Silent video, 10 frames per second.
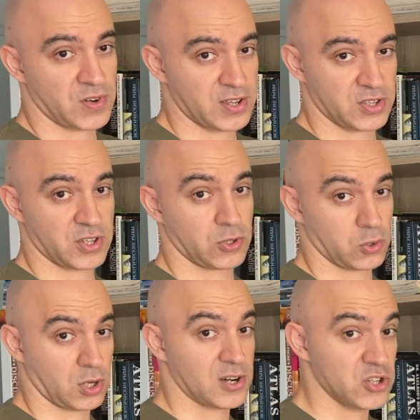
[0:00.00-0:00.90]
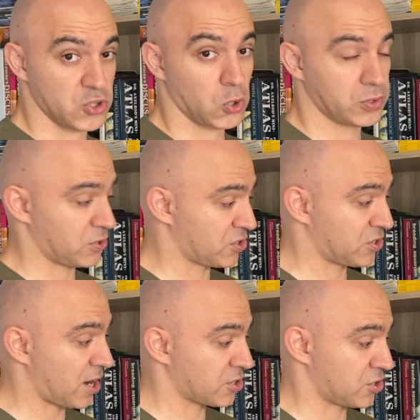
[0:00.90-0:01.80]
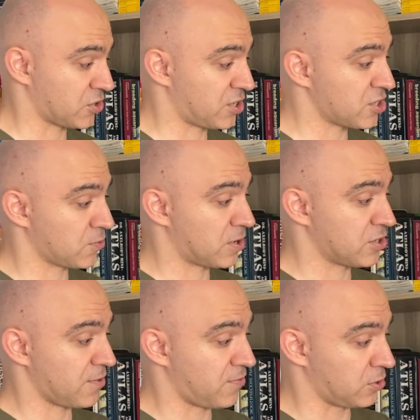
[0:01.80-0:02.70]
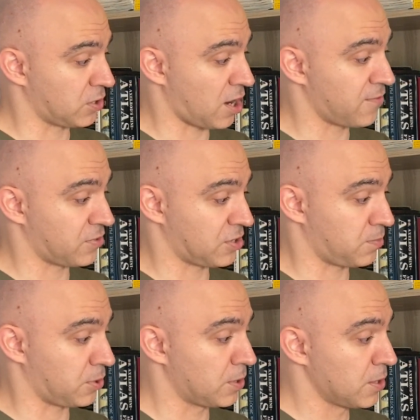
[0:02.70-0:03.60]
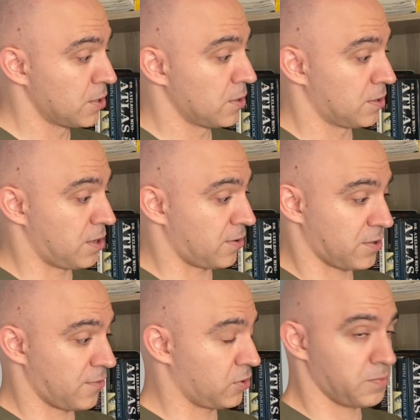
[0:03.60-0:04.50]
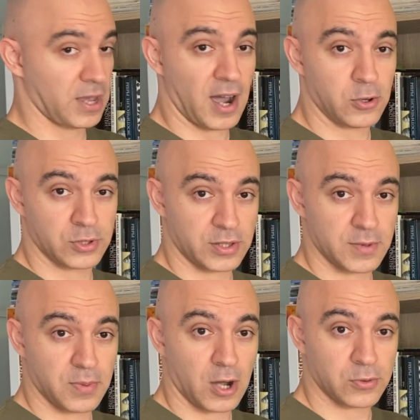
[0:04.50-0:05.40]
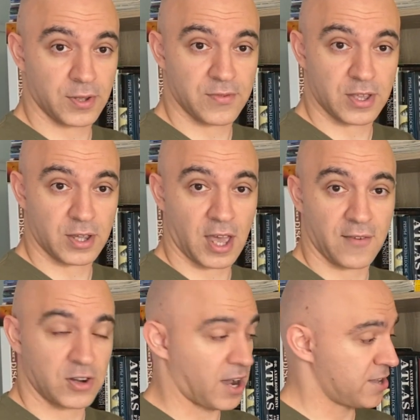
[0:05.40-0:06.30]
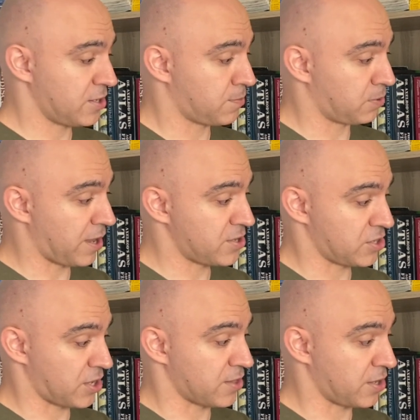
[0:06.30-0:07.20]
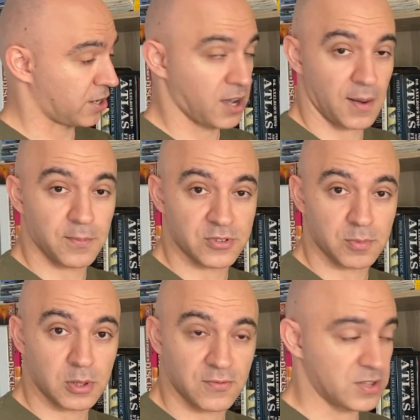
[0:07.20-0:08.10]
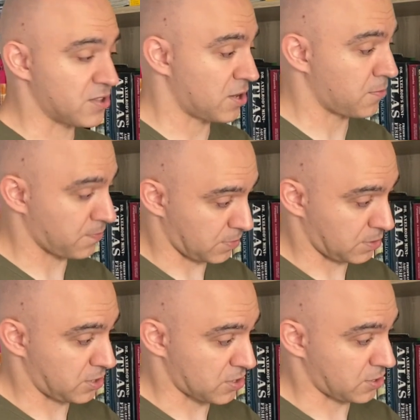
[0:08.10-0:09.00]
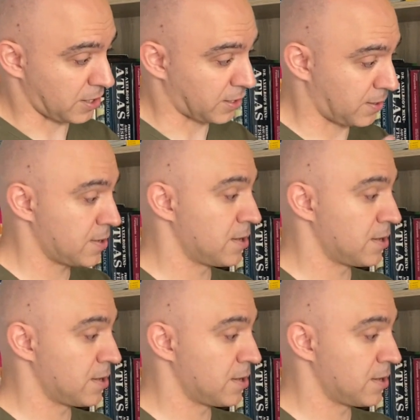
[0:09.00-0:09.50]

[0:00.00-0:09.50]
rather than on horizontal structures. That's where they feel comfortable. They will be out and about if they have hiding places, and they're comfortable with them, just like